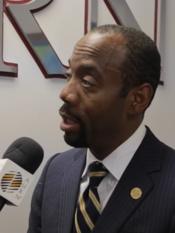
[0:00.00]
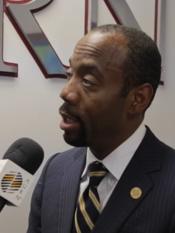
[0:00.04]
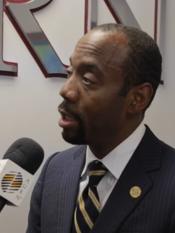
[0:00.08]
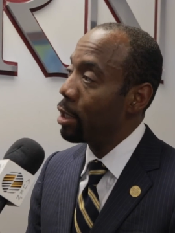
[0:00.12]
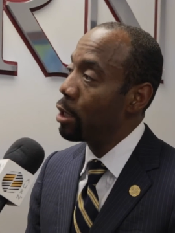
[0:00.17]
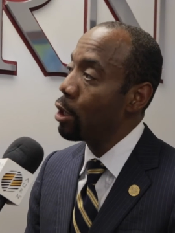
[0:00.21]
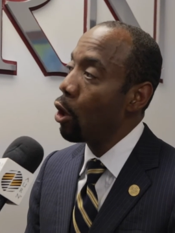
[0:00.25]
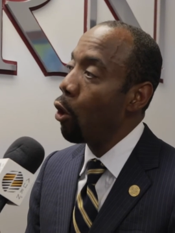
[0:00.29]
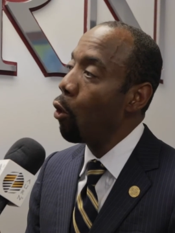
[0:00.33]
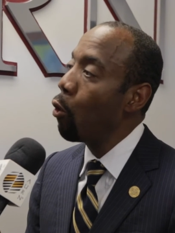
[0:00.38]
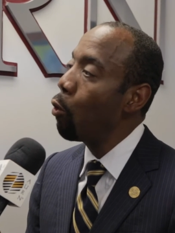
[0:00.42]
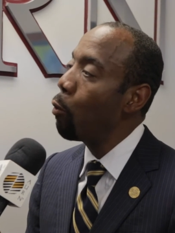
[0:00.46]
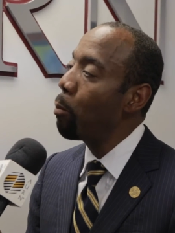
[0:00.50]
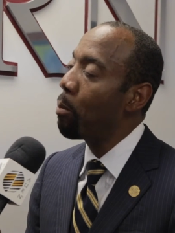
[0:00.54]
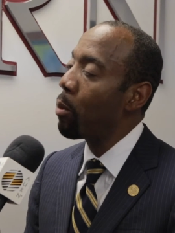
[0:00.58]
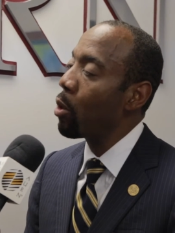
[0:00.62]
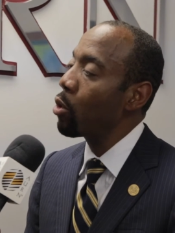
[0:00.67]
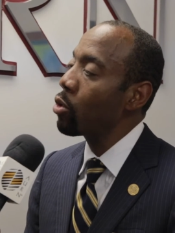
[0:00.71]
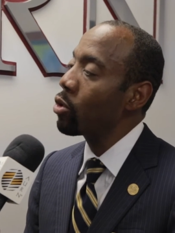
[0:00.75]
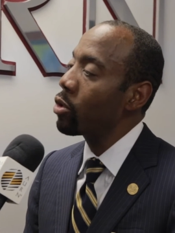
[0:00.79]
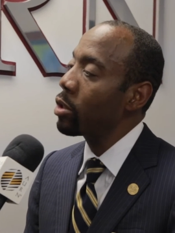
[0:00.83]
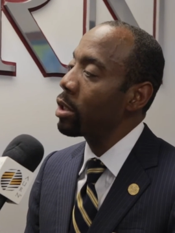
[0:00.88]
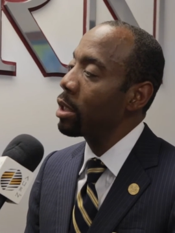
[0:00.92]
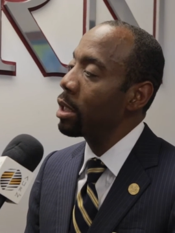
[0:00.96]
No
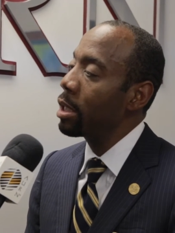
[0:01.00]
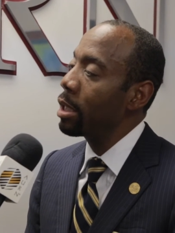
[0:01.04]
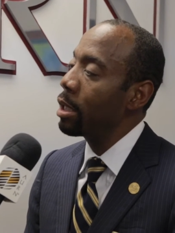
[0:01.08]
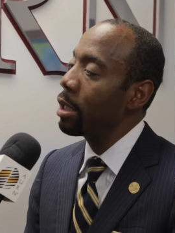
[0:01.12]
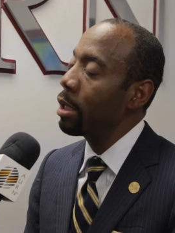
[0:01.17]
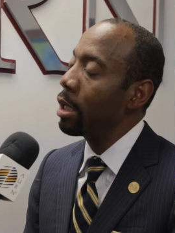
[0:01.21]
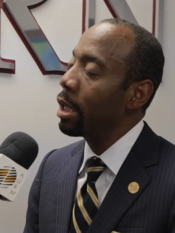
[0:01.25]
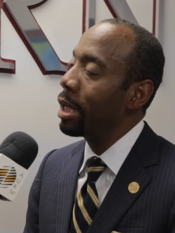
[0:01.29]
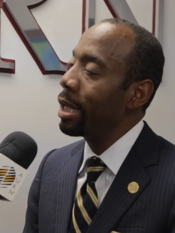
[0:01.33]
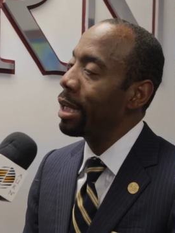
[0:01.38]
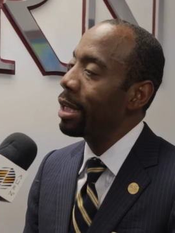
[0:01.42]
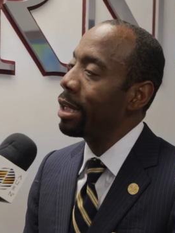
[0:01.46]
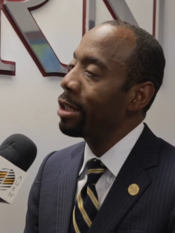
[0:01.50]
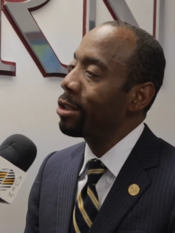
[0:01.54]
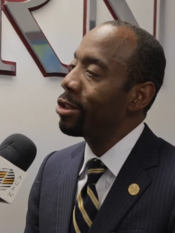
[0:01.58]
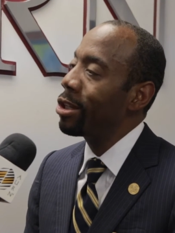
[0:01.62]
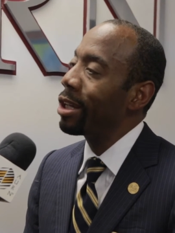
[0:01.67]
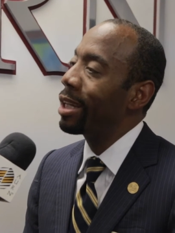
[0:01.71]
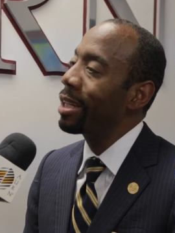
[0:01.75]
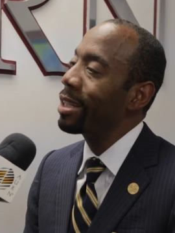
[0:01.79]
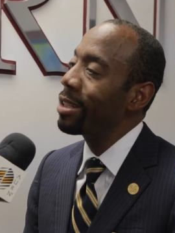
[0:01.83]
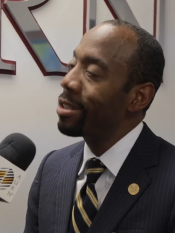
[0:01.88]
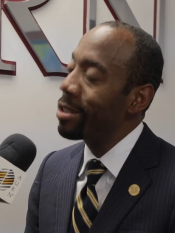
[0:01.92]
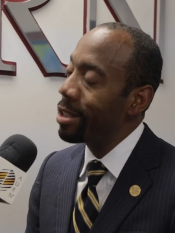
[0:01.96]
person
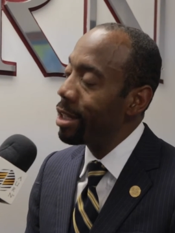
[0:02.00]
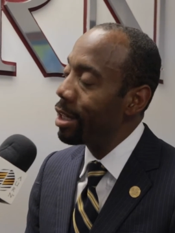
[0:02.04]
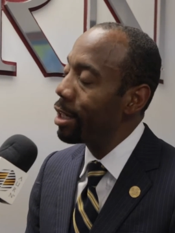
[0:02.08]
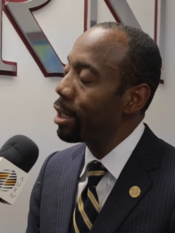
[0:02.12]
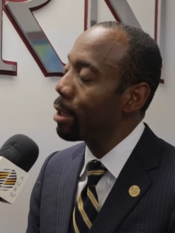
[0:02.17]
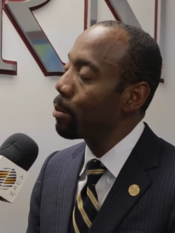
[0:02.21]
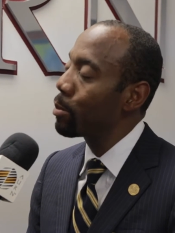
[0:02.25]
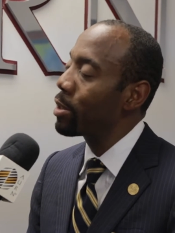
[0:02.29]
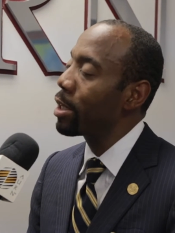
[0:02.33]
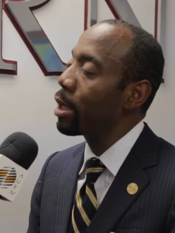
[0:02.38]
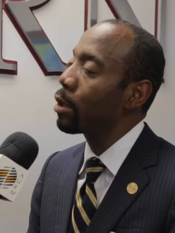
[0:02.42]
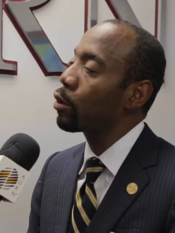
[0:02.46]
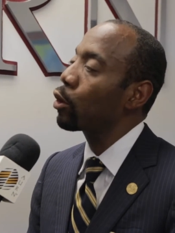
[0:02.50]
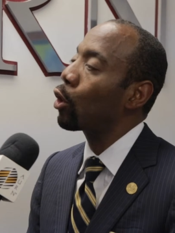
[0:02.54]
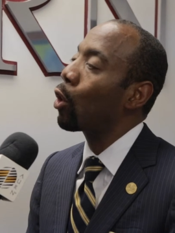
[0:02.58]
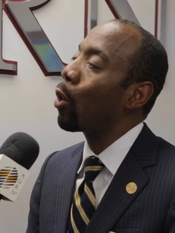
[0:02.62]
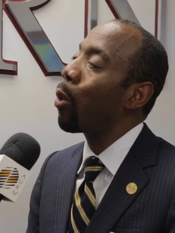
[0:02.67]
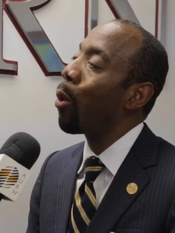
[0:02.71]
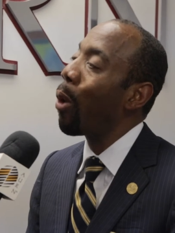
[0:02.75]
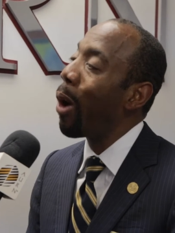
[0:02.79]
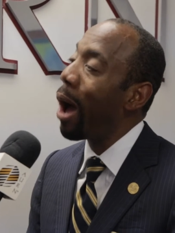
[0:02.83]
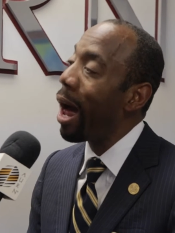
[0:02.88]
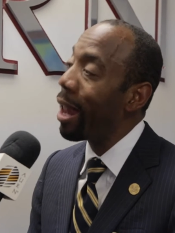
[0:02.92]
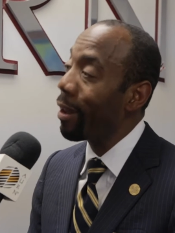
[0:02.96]
should consider themselves
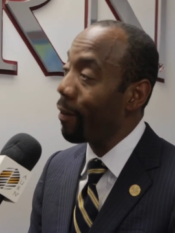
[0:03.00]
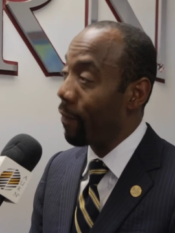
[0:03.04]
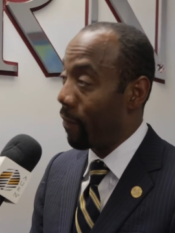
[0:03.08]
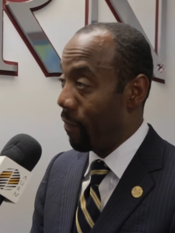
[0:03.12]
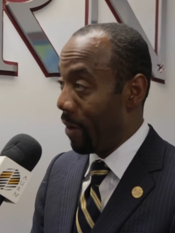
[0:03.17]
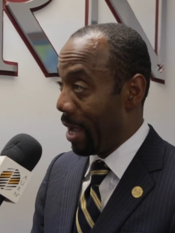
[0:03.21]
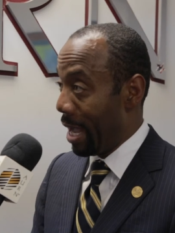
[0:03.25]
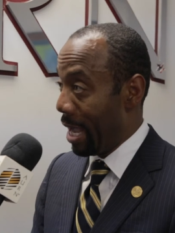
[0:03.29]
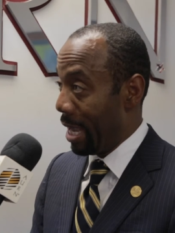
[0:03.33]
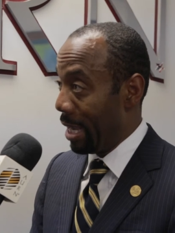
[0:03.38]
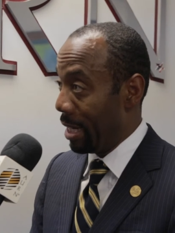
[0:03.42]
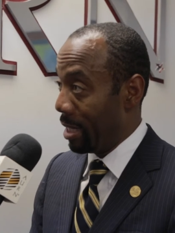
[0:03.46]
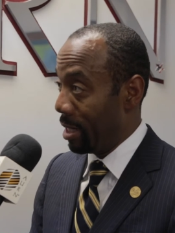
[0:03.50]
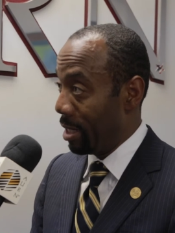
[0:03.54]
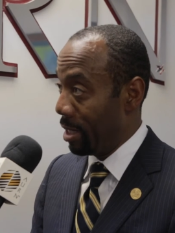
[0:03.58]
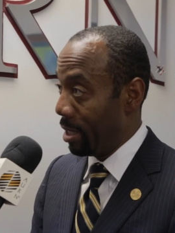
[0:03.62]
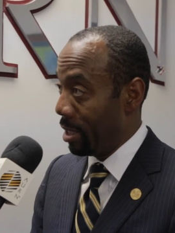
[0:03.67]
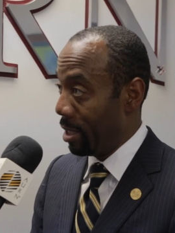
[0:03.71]
qualified